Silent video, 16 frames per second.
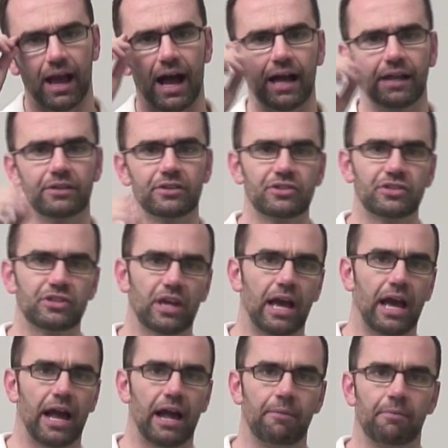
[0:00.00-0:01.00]
and
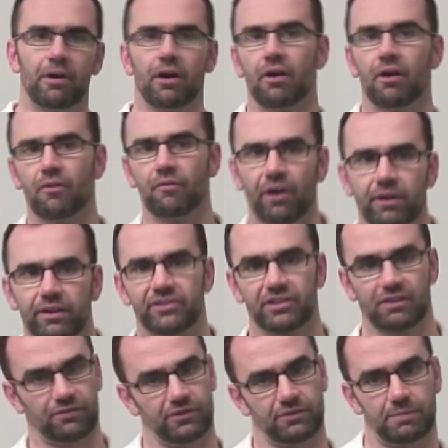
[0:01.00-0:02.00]
various
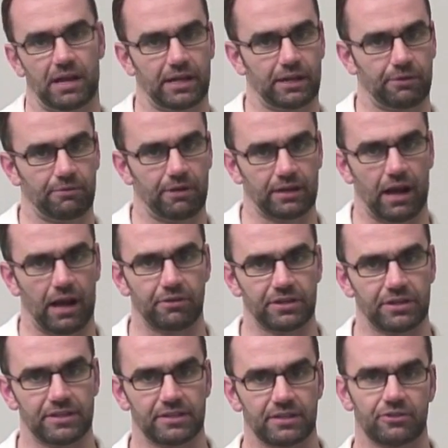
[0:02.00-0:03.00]
different spelling
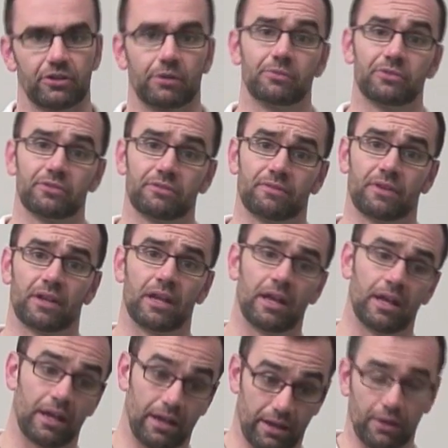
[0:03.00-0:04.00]
irregularities in terms of
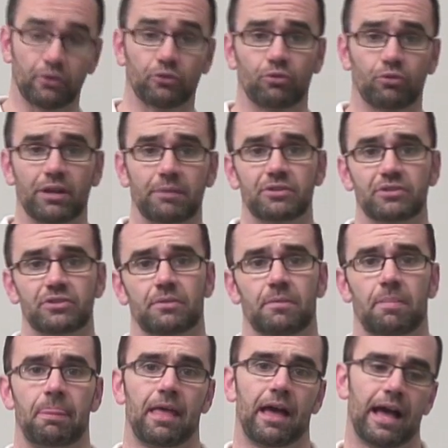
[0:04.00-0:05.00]
agreement
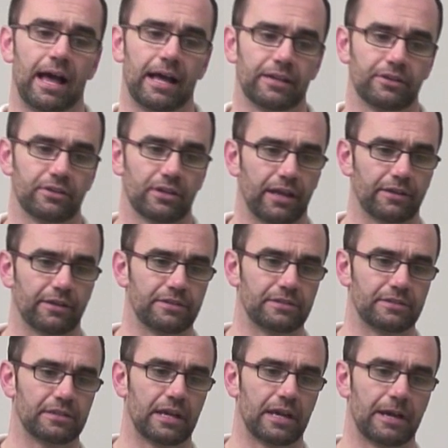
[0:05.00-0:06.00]
and
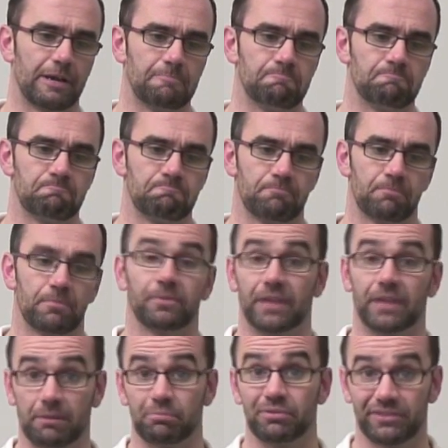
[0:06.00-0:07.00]

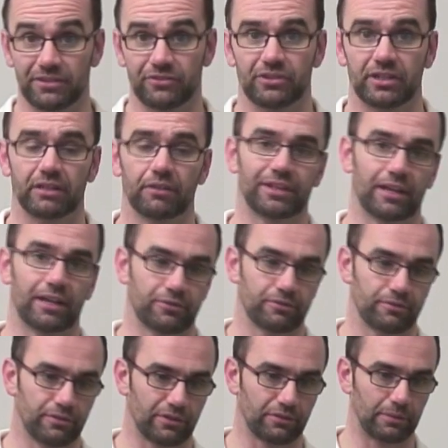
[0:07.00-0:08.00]
then positioning of the
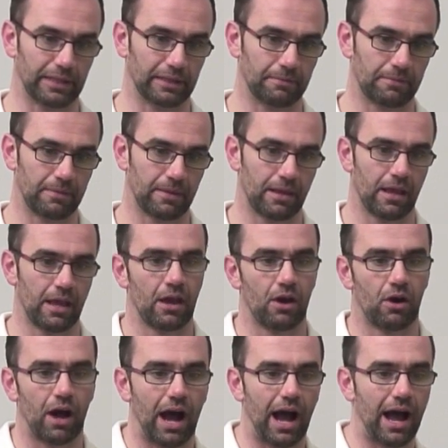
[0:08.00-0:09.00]
adjectives as well.
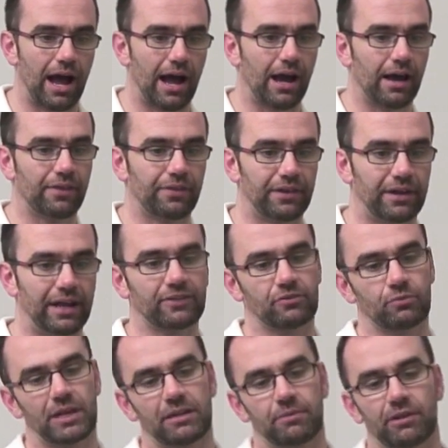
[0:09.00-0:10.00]
The
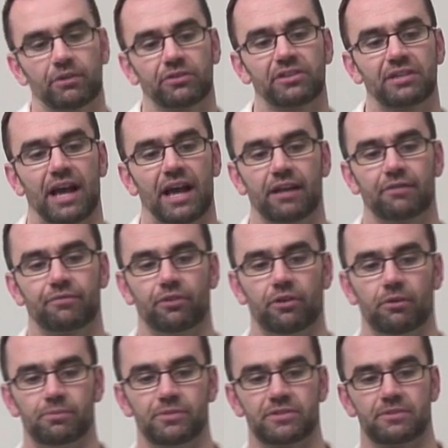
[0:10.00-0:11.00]
next week we looked at
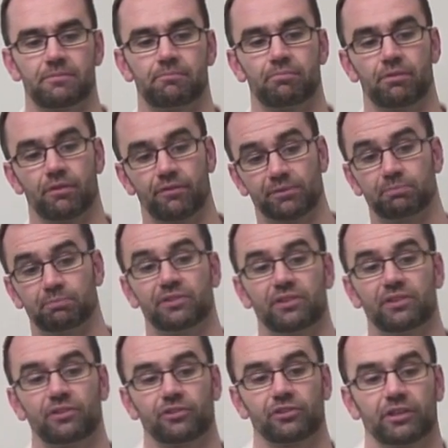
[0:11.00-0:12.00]
adverbs,
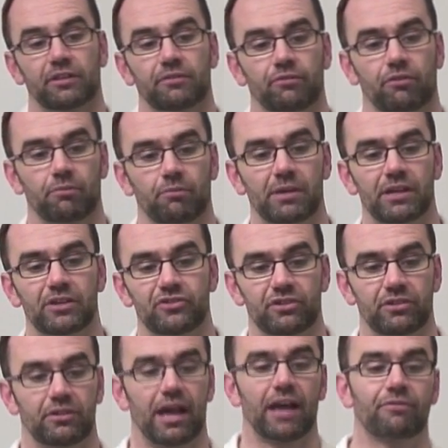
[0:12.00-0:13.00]
position and
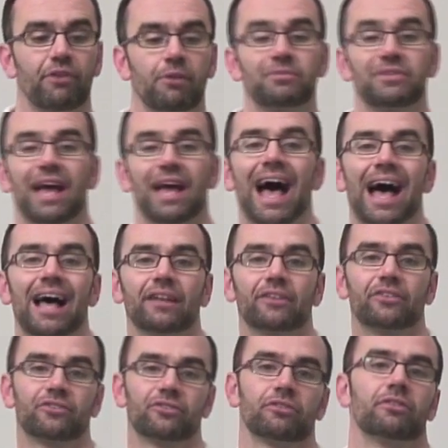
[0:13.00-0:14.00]
formation. Adverbs
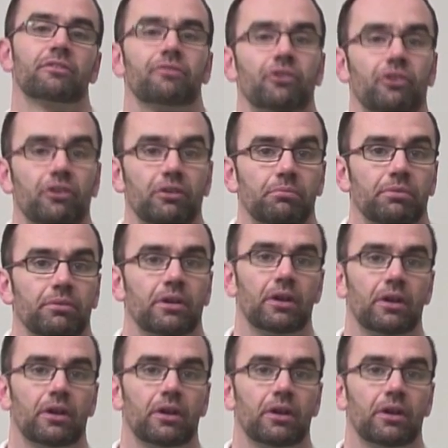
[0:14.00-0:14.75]
add to the verb.